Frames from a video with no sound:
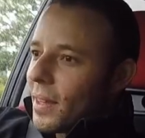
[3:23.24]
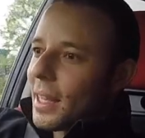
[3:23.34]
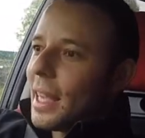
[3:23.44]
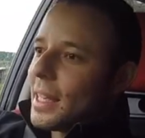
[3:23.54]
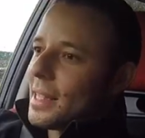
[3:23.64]

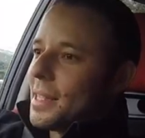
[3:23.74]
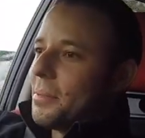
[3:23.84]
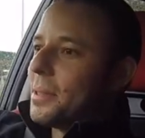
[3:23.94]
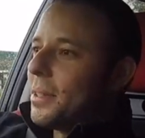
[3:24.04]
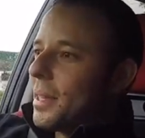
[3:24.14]
cut,
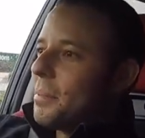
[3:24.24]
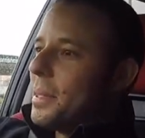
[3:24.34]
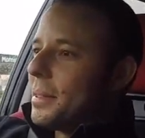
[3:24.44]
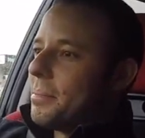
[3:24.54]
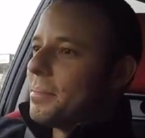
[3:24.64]
you know what I
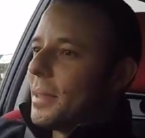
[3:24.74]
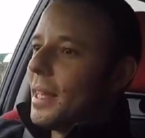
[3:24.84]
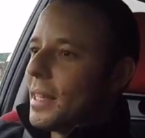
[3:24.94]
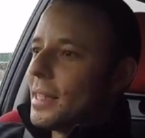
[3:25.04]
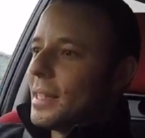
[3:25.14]
mean?
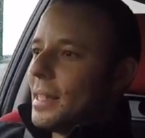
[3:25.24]
And